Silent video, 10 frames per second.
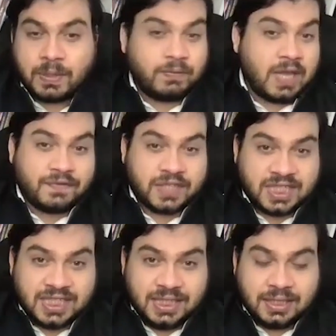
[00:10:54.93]
But we have
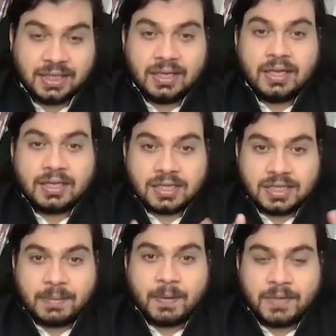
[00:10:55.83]
seen
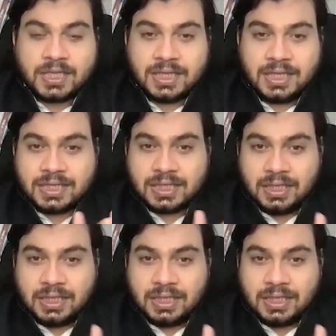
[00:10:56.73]
some of the scenes